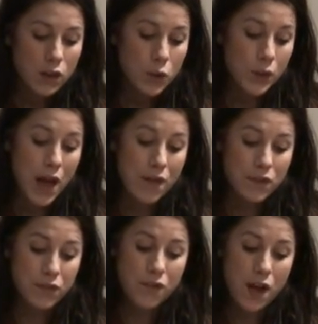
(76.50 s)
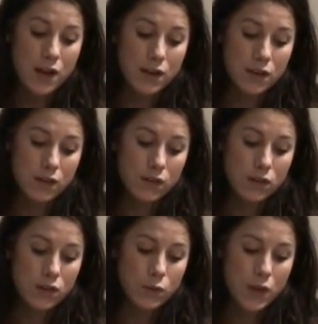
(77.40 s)
You will have
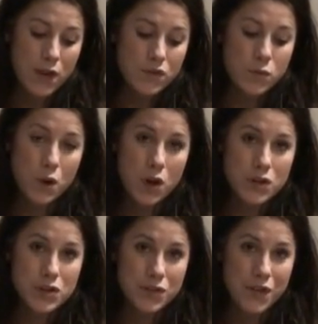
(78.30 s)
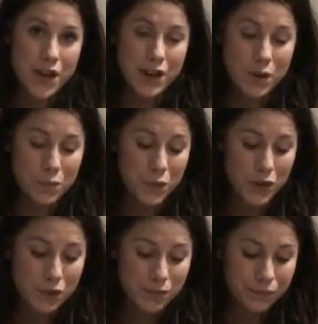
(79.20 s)
to watch to find out more.